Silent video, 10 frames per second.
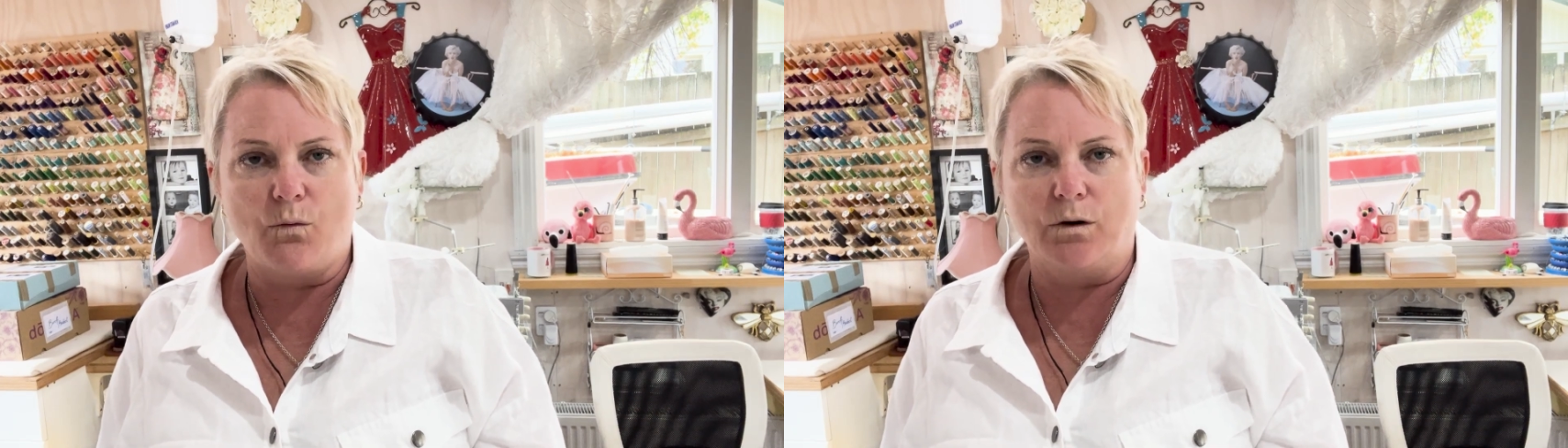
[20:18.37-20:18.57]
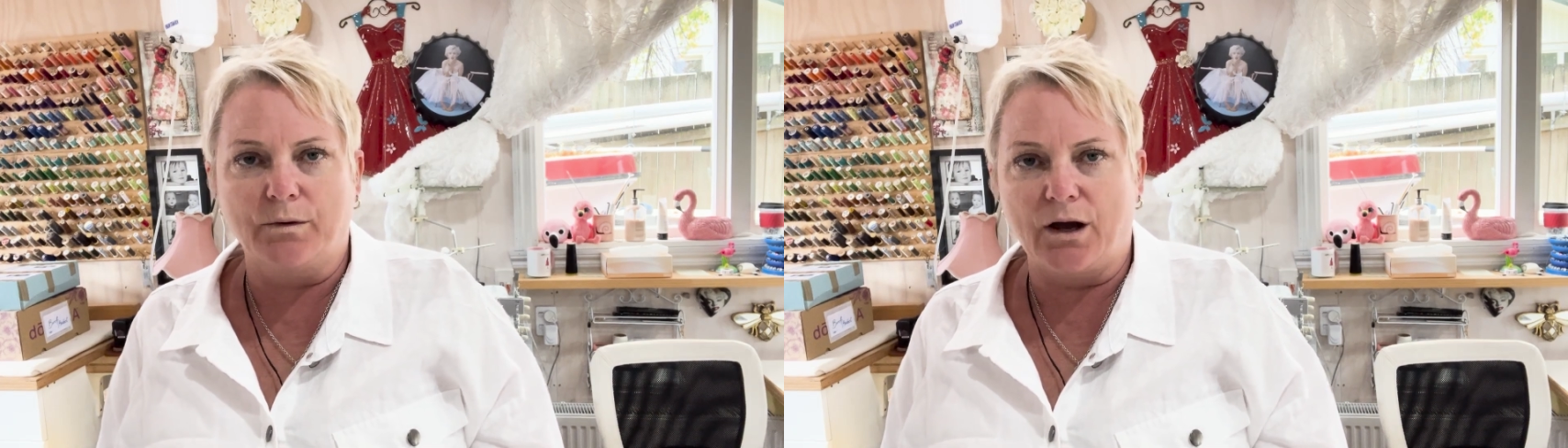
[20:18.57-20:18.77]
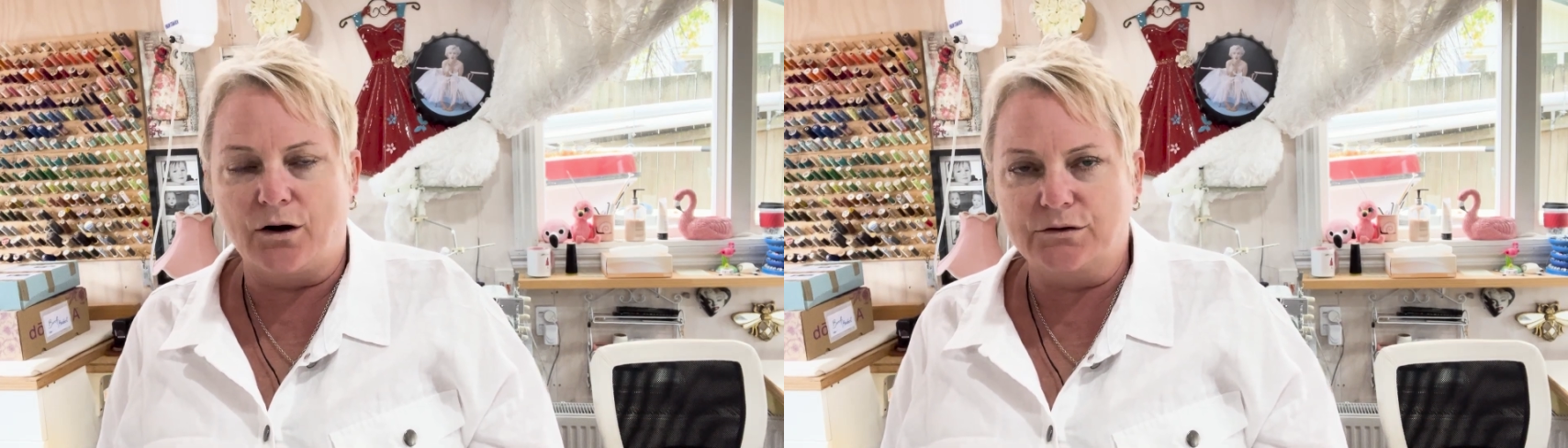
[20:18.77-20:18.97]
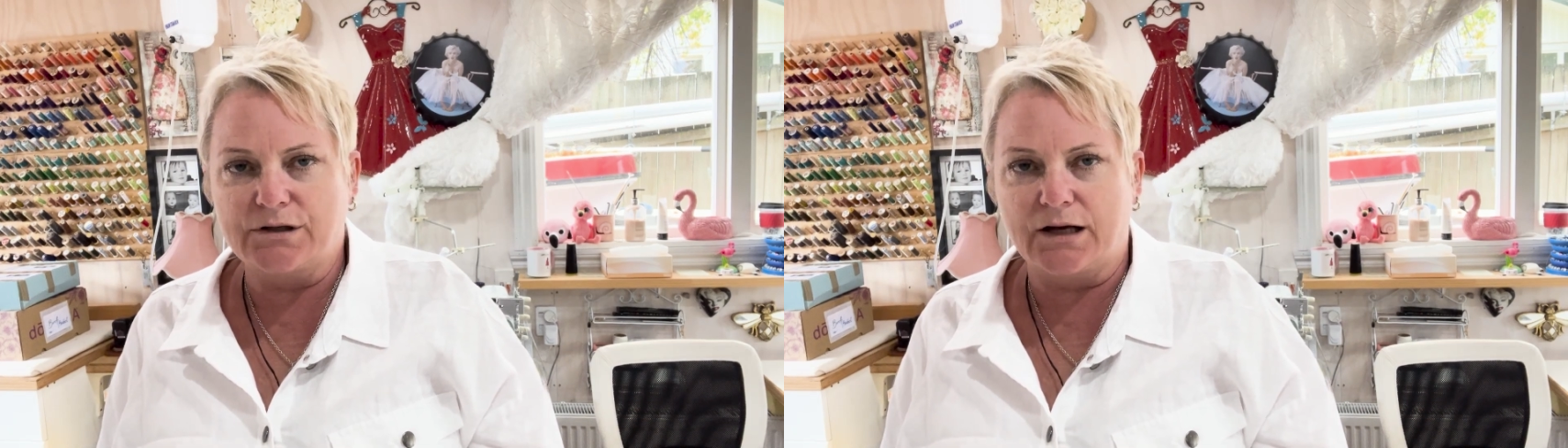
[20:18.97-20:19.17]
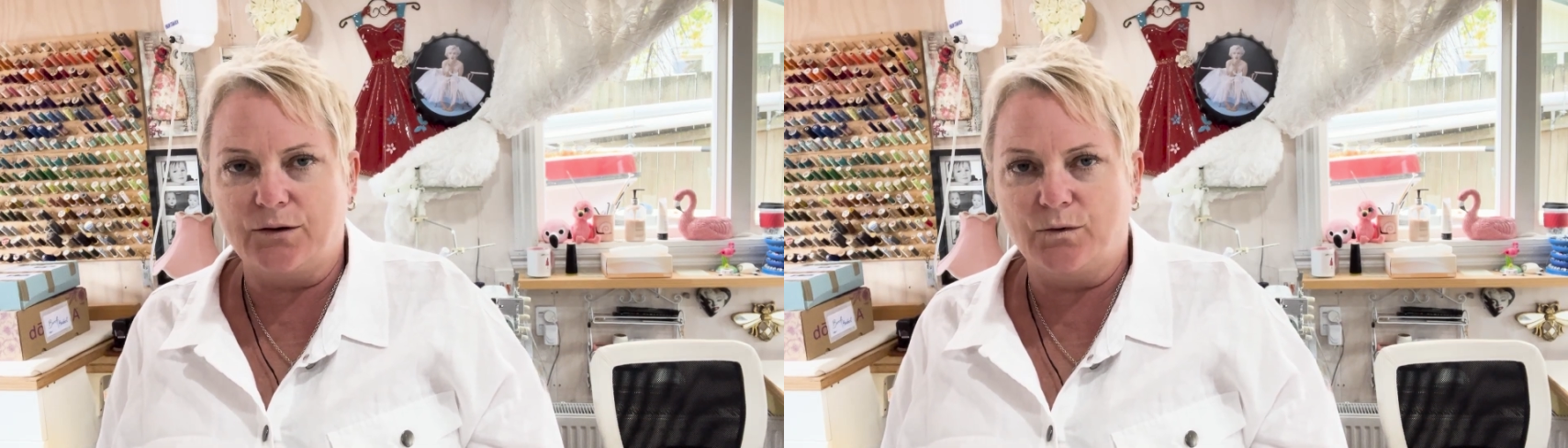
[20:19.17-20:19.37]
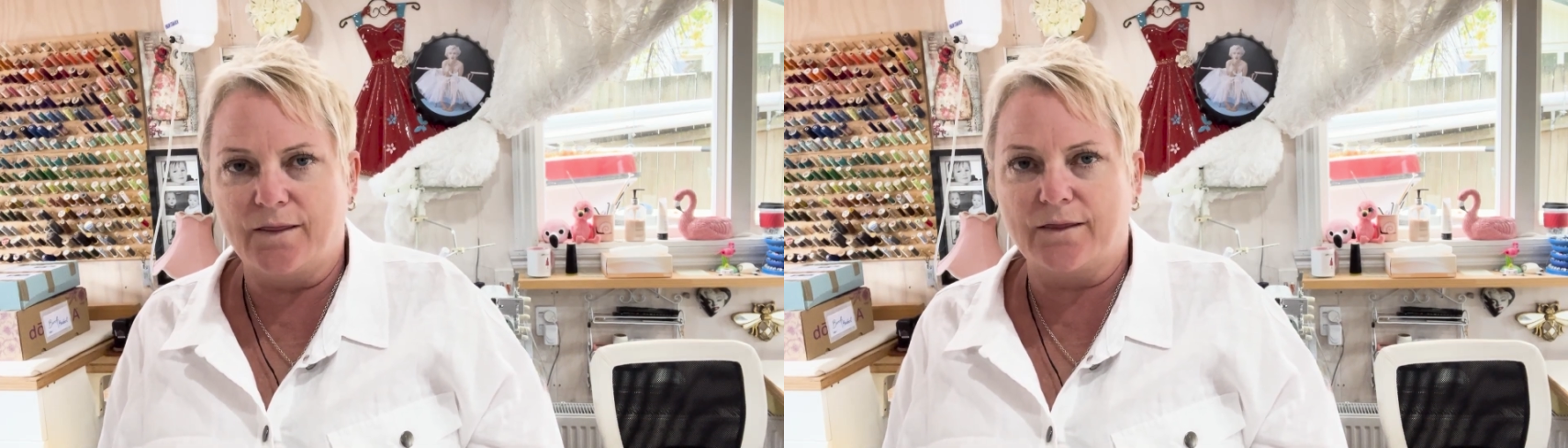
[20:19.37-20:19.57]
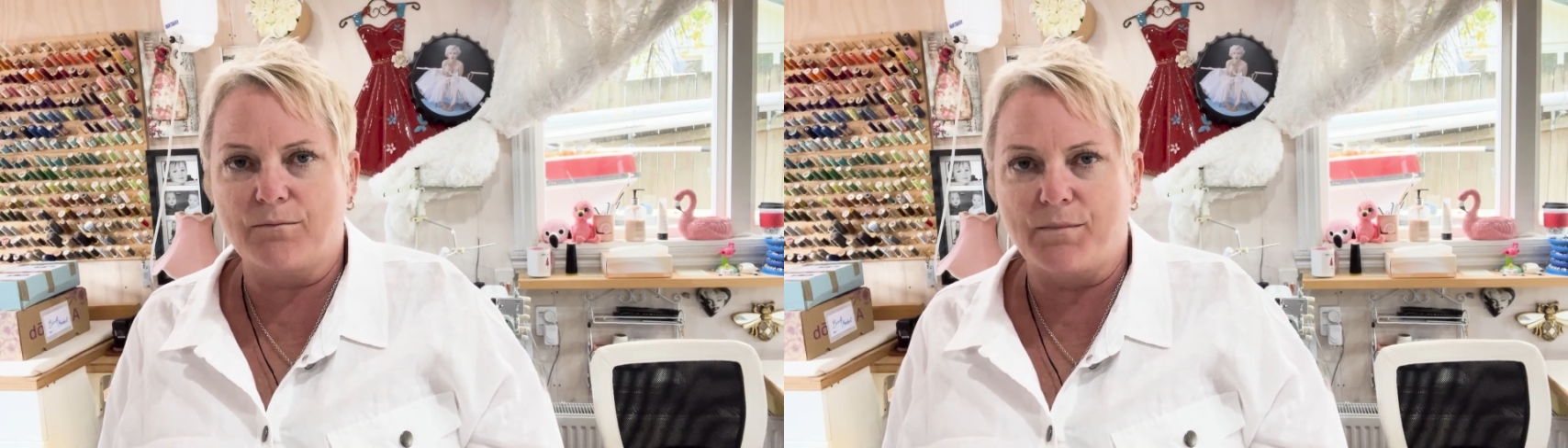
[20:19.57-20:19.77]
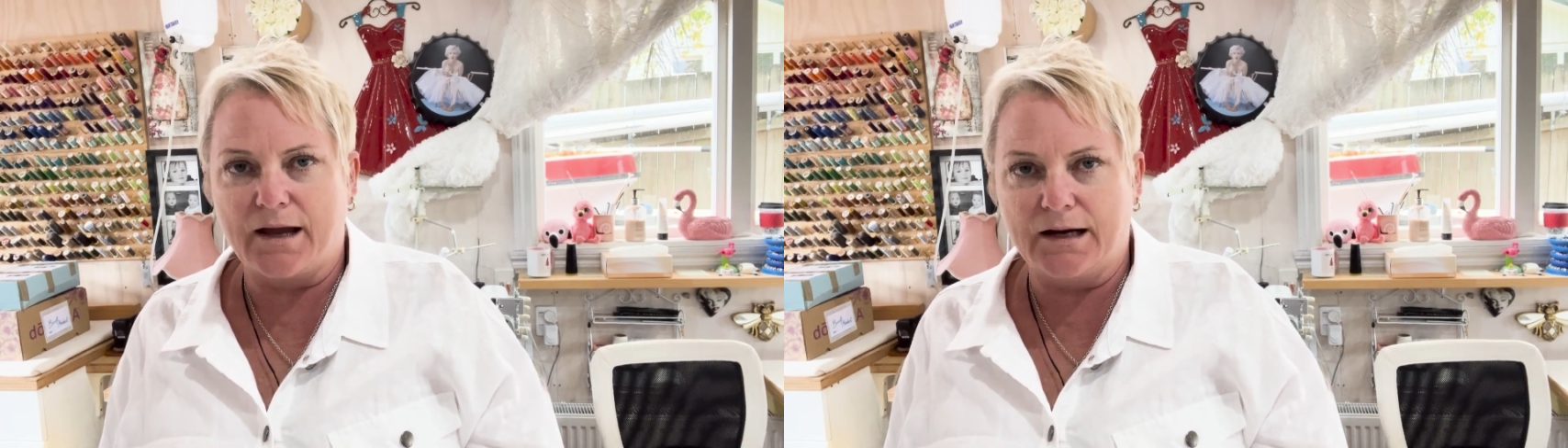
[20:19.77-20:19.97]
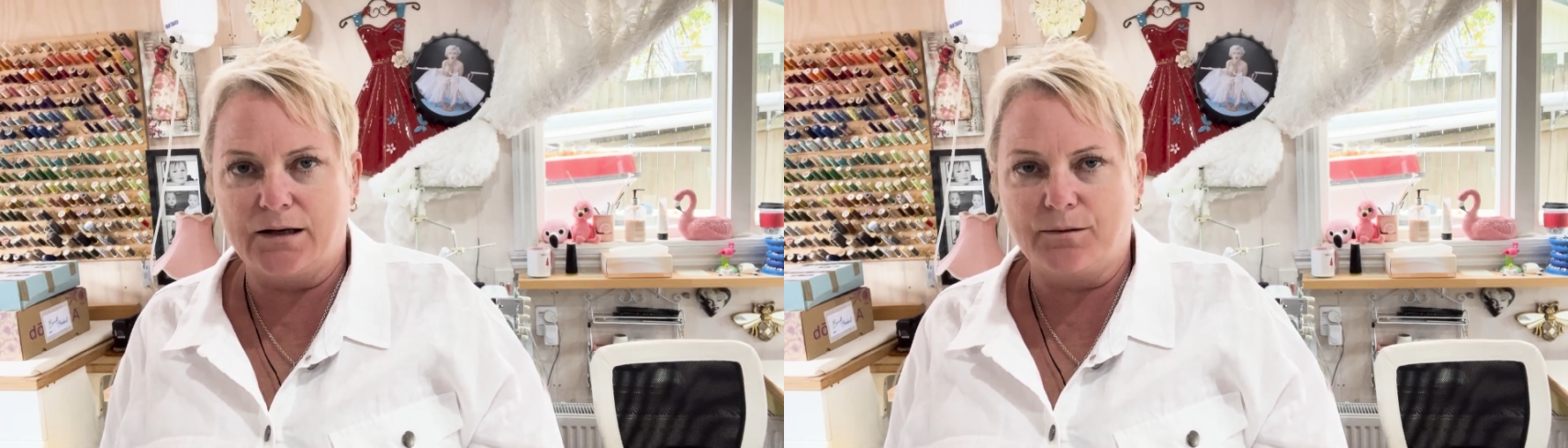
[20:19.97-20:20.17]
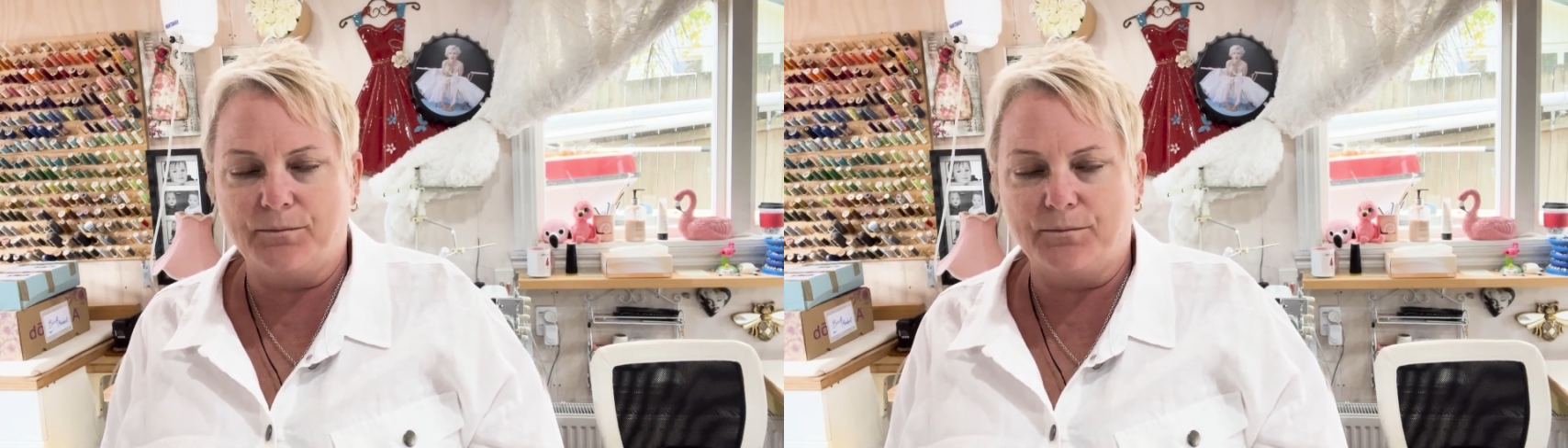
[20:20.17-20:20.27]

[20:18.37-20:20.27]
what we alter with the main